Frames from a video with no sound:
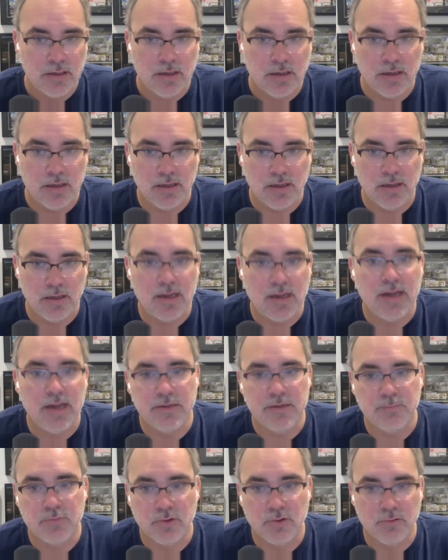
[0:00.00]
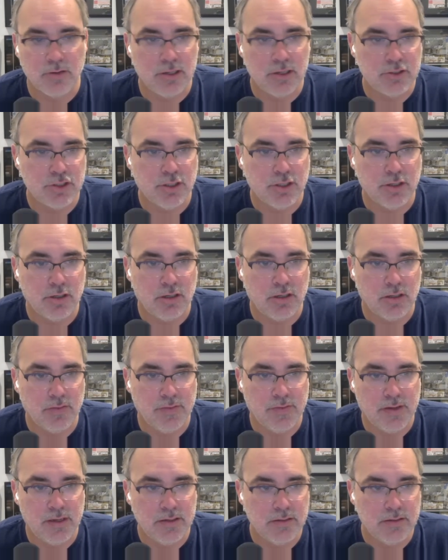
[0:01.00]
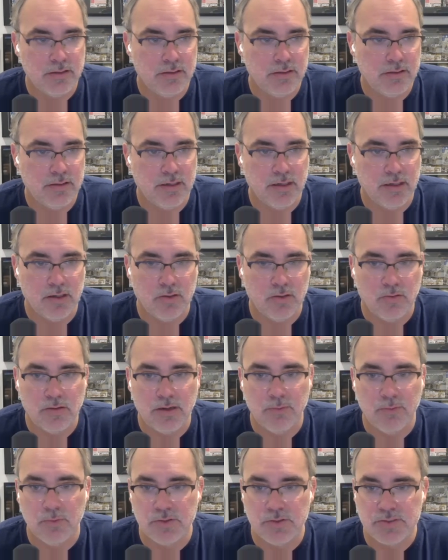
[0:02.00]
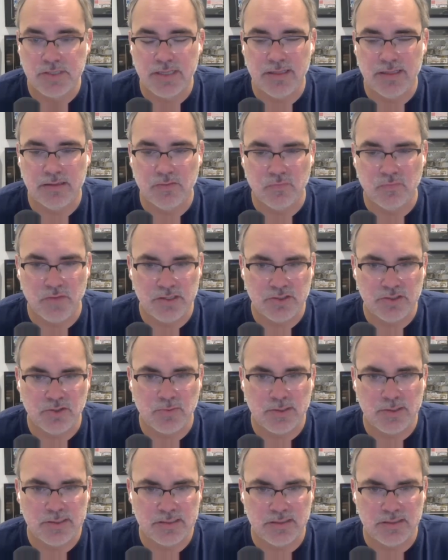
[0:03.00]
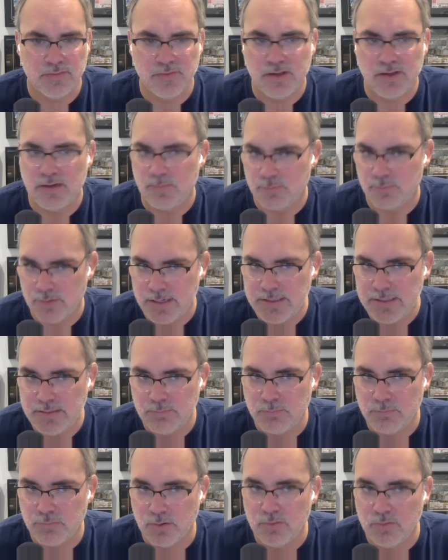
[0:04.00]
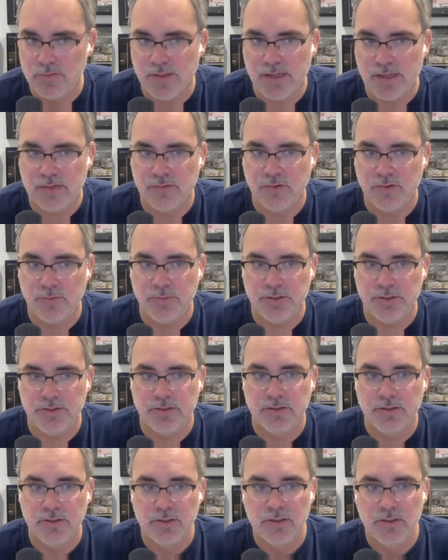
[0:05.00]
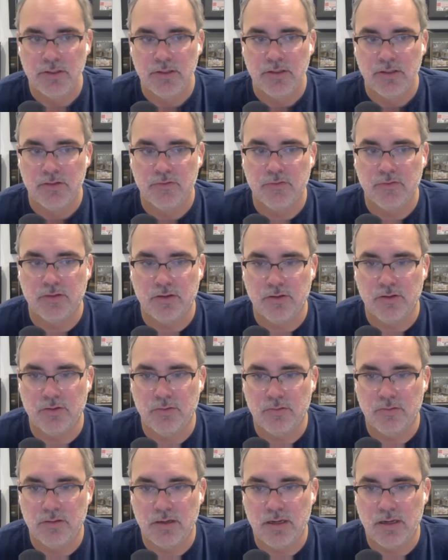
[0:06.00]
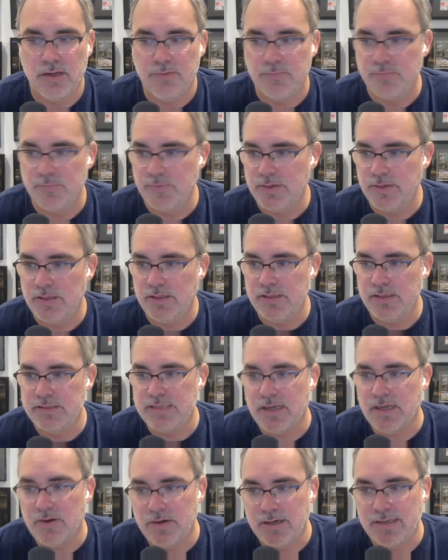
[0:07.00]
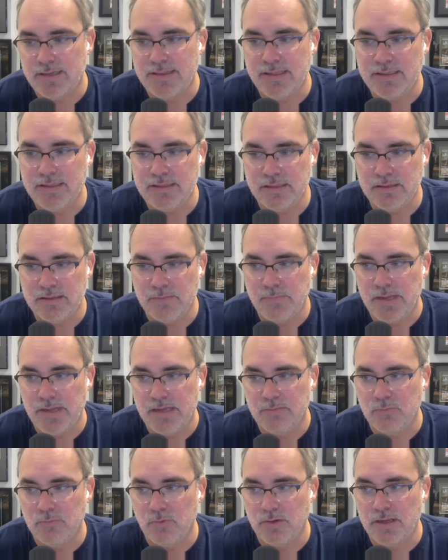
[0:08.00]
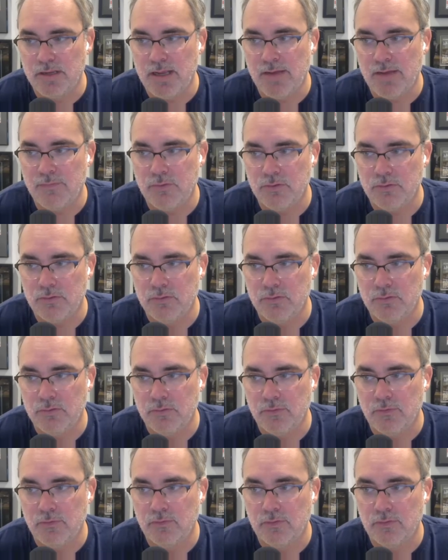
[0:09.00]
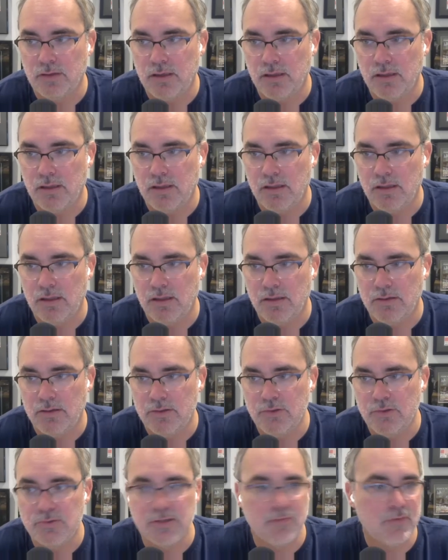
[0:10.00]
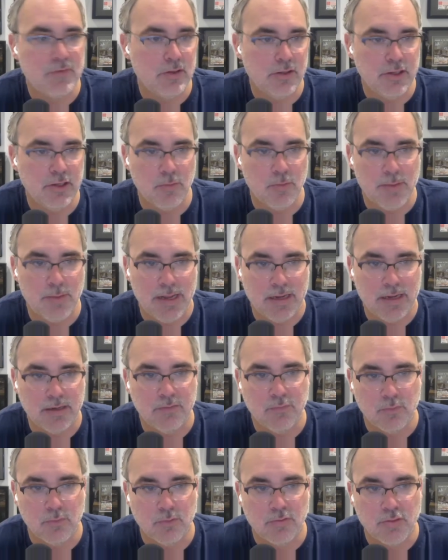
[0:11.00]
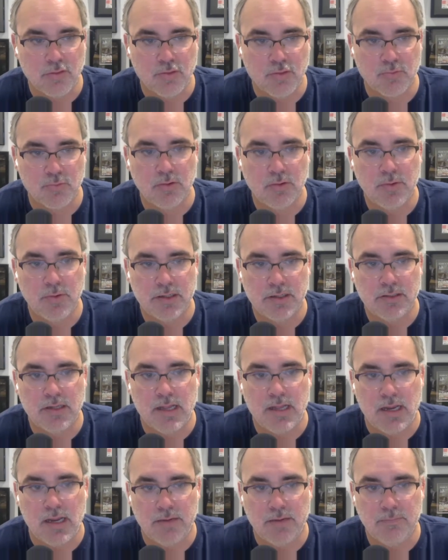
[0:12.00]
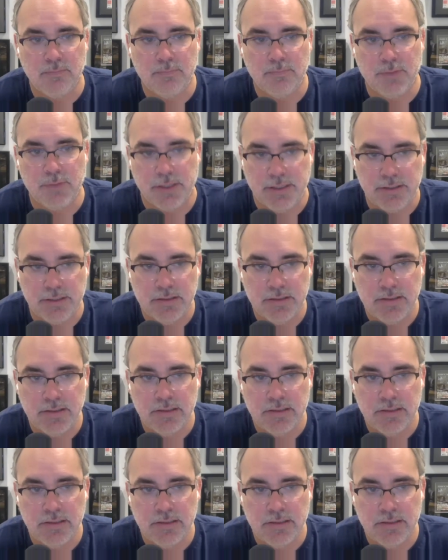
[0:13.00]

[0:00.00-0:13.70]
uh, item progression, and all of that. Now, I will say that the fetch quest stuff kind of break broke that a little bit. So I really doubt it. I think that the Magmoor Caverns, uh, you definitely go back and forth through it a lot, but